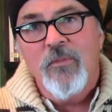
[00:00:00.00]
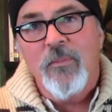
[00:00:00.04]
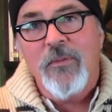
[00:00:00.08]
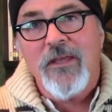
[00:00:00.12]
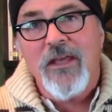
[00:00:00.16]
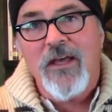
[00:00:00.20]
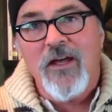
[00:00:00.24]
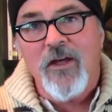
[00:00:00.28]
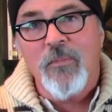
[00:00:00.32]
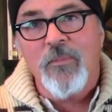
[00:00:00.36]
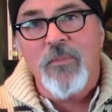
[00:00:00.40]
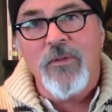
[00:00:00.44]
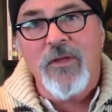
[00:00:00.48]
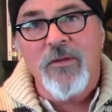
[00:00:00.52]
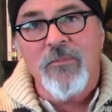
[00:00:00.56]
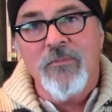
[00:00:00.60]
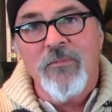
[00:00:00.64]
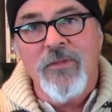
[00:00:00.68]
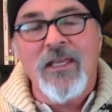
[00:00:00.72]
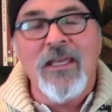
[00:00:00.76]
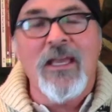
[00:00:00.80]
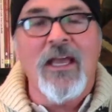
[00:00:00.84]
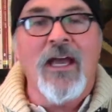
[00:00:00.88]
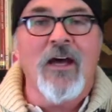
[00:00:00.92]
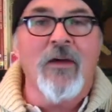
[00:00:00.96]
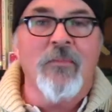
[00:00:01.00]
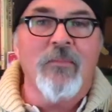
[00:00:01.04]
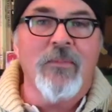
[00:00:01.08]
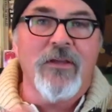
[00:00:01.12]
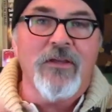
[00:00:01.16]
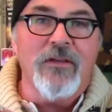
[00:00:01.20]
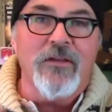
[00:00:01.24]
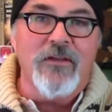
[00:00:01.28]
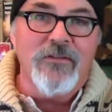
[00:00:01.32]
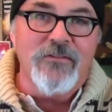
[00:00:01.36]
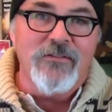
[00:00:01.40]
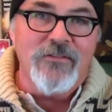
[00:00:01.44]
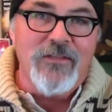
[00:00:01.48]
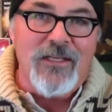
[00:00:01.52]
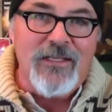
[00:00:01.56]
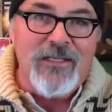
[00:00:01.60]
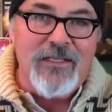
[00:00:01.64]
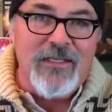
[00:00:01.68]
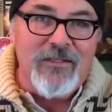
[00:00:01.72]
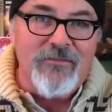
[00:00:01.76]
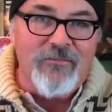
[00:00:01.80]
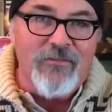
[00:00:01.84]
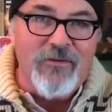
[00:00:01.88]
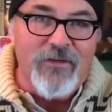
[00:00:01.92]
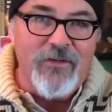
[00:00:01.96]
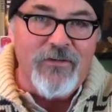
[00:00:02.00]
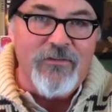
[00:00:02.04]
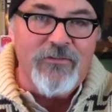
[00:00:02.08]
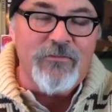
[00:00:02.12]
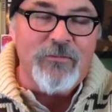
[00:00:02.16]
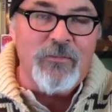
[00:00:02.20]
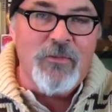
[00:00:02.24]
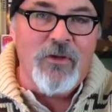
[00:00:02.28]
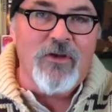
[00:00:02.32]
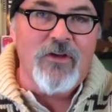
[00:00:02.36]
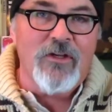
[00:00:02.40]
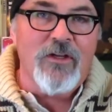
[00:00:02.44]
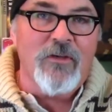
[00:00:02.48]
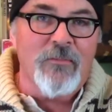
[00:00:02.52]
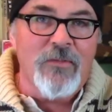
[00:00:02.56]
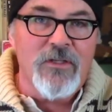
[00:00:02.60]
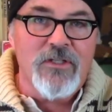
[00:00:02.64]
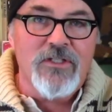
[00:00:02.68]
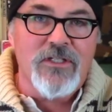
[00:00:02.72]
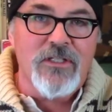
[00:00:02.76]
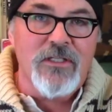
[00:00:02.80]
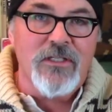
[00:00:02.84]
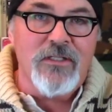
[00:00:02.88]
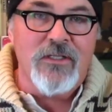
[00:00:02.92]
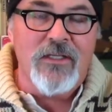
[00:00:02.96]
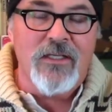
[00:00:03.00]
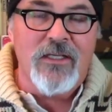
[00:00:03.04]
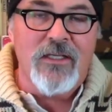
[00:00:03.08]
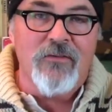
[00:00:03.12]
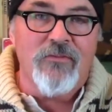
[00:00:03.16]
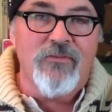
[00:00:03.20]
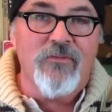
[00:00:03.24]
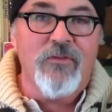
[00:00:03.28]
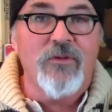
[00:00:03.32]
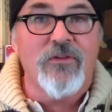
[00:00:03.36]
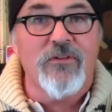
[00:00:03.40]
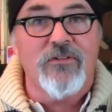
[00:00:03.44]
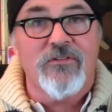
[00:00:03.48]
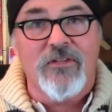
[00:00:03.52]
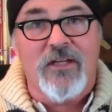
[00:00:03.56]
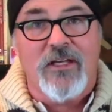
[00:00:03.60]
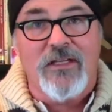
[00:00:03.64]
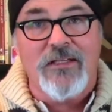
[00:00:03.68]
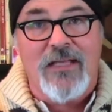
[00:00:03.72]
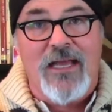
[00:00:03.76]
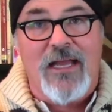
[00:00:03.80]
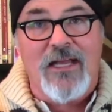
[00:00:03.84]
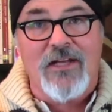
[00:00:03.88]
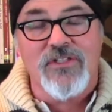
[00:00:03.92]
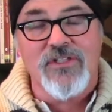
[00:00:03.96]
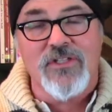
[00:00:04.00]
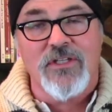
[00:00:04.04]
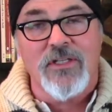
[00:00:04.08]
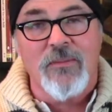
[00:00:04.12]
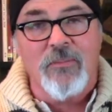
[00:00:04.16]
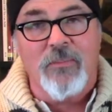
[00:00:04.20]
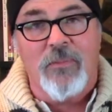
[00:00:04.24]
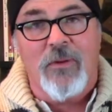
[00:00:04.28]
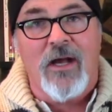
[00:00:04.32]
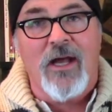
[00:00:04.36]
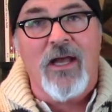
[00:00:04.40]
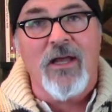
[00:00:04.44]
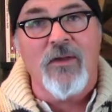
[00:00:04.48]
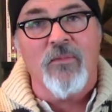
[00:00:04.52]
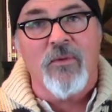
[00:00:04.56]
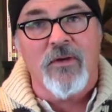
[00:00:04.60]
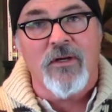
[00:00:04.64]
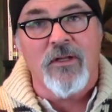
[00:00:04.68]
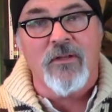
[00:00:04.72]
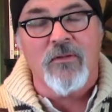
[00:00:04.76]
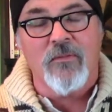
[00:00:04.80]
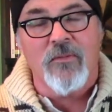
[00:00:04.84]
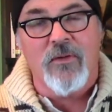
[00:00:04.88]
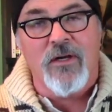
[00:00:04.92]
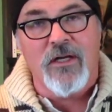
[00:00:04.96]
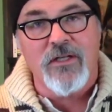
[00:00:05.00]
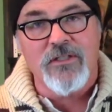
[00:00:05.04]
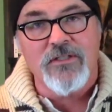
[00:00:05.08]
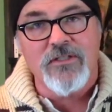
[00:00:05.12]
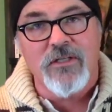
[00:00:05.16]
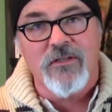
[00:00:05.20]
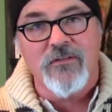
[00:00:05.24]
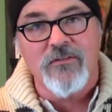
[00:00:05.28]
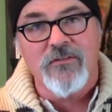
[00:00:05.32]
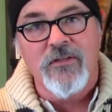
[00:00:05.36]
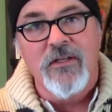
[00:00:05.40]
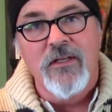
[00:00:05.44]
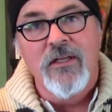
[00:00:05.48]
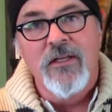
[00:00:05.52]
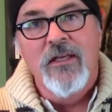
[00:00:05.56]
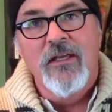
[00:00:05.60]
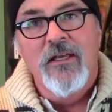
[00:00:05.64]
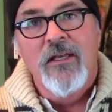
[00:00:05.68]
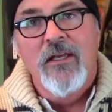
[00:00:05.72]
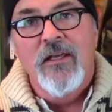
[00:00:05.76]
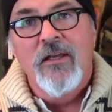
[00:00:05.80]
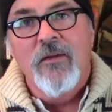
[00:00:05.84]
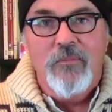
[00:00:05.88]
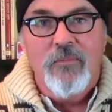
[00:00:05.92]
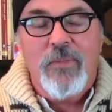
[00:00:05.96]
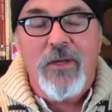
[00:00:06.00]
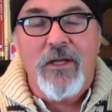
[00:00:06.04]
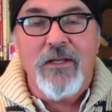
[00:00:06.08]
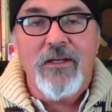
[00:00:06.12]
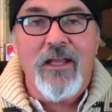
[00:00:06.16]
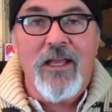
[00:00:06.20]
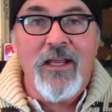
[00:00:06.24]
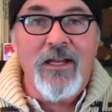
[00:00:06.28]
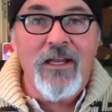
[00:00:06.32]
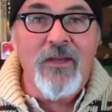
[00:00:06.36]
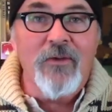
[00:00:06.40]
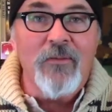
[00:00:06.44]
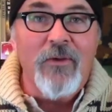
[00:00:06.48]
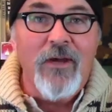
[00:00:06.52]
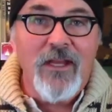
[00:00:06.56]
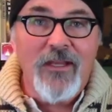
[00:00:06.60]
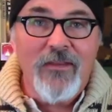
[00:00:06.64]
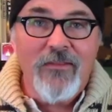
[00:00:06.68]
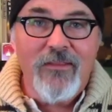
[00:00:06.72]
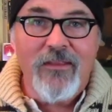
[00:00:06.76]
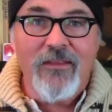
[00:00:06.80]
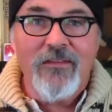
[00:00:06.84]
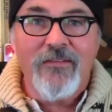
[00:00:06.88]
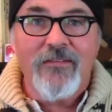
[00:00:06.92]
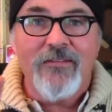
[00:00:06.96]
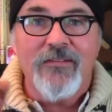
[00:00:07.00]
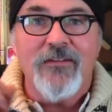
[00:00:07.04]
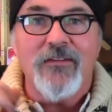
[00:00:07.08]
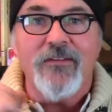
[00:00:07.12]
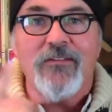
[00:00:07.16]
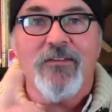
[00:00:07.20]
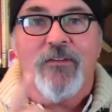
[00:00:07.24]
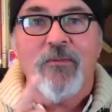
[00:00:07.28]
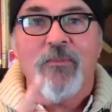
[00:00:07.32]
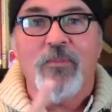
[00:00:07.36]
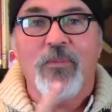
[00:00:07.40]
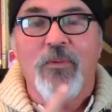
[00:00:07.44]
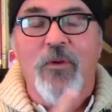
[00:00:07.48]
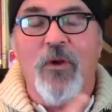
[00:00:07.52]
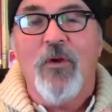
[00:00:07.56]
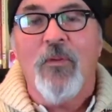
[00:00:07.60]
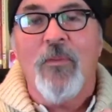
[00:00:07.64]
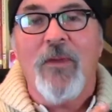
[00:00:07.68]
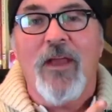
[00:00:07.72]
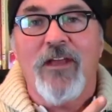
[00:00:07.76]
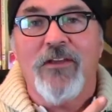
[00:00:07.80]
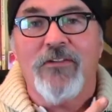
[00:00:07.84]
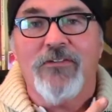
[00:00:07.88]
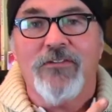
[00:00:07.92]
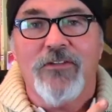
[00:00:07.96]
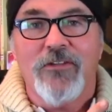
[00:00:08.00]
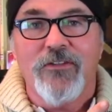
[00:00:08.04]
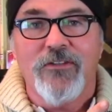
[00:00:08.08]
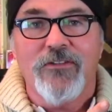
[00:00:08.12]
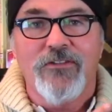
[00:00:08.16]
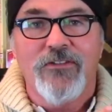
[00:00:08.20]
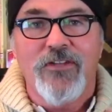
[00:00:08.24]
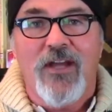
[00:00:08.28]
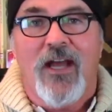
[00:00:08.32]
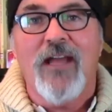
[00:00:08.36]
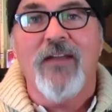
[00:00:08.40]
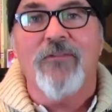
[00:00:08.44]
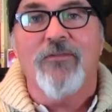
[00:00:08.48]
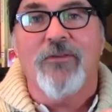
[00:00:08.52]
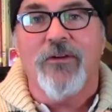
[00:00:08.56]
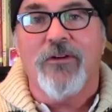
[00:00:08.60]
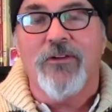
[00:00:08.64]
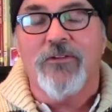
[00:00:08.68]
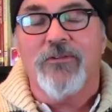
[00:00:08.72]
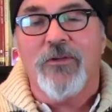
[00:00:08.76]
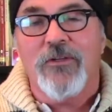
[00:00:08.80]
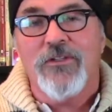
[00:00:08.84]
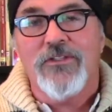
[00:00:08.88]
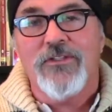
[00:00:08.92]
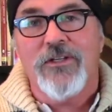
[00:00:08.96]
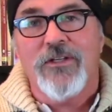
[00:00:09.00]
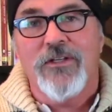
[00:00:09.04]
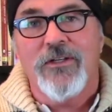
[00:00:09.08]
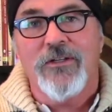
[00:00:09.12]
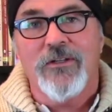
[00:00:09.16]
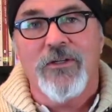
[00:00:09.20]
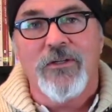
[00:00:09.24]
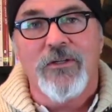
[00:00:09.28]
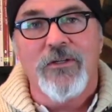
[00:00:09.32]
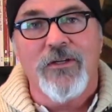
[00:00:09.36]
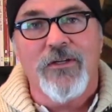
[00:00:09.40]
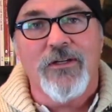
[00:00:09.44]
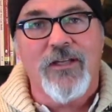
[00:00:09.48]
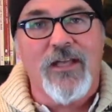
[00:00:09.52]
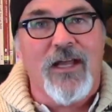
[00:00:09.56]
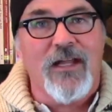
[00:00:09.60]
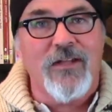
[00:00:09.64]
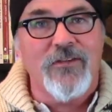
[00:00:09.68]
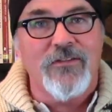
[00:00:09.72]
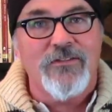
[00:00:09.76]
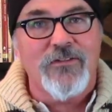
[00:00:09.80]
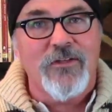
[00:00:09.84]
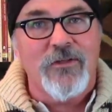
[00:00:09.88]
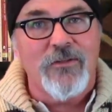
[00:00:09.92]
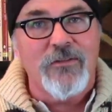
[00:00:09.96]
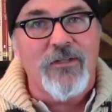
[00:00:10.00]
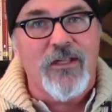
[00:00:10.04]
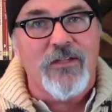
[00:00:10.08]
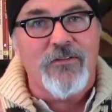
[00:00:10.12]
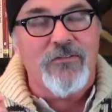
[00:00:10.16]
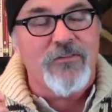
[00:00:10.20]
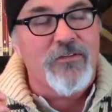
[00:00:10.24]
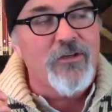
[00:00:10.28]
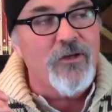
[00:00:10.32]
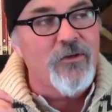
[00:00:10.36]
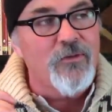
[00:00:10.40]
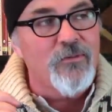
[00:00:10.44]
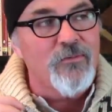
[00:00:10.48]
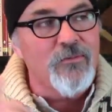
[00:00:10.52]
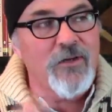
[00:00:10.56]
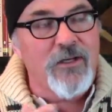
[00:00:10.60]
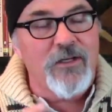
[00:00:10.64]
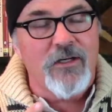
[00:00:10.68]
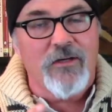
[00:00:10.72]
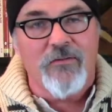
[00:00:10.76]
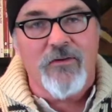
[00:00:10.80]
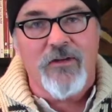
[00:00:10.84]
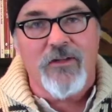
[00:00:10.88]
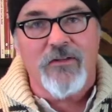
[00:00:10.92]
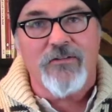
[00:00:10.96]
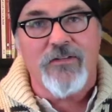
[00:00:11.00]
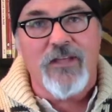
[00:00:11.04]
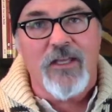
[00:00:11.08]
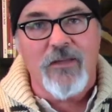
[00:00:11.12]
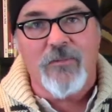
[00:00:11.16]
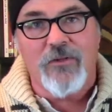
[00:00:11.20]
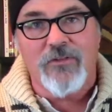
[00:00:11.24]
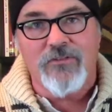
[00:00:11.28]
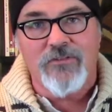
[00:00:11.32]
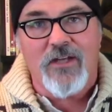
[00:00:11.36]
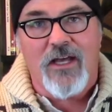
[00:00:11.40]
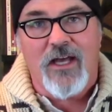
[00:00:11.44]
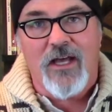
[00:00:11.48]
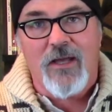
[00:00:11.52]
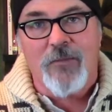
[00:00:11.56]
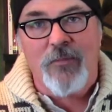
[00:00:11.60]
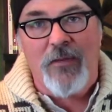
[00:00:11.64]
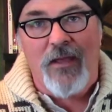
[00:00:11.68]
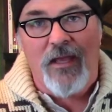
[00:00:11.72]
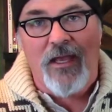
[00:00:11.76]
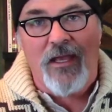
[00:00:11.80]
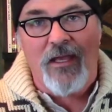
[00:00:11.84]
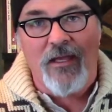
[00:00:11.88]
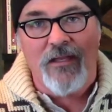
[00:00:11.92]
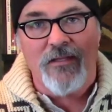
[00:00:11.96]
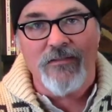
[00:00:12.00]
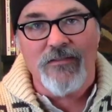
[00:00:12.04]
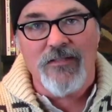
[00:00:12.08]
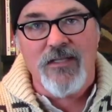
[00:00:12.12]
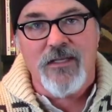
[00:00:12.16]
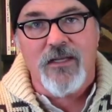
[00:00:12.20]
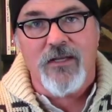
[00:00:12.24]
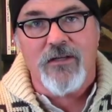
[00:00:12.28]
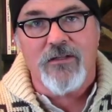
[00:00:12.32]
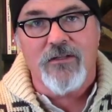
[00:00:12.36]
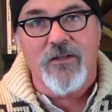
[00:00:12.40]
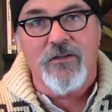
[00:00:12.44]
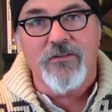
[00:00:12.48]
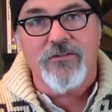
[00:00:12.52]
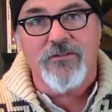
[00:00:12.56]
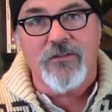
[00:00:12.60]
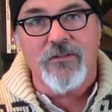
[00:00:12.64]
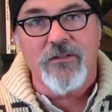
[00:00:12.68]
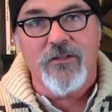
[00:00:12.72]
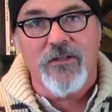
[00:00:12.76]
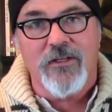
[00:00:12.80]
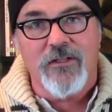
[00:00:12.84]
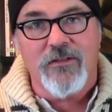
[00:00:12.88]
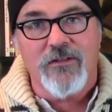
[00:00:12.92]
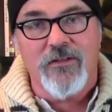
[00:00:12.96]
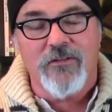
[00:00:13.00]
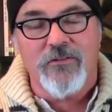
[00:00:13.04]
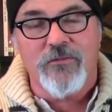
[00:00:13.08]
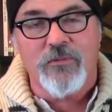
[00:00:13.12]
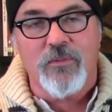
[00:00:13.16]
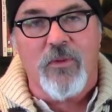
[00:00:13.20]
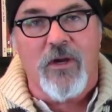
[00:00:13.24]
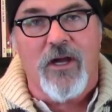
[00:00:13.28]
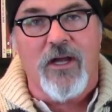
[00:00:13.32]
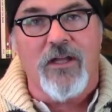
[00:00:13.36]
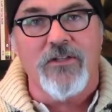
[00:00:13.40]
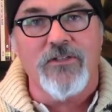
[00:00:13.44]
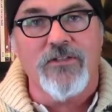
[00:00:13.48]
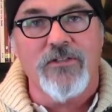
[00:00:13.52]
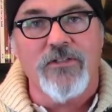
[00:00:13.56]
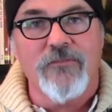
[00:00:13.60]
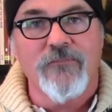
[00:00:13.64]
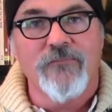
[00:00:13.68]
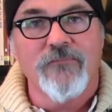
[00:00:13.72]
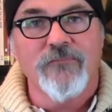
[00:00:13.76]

helping me out because I get a very small commission if you decide to actually buy one of the watches. But anyway, the Citizen Promaster Diver is what you're here to look at, so let's go right over to the tabletop and take a closer look at this watch.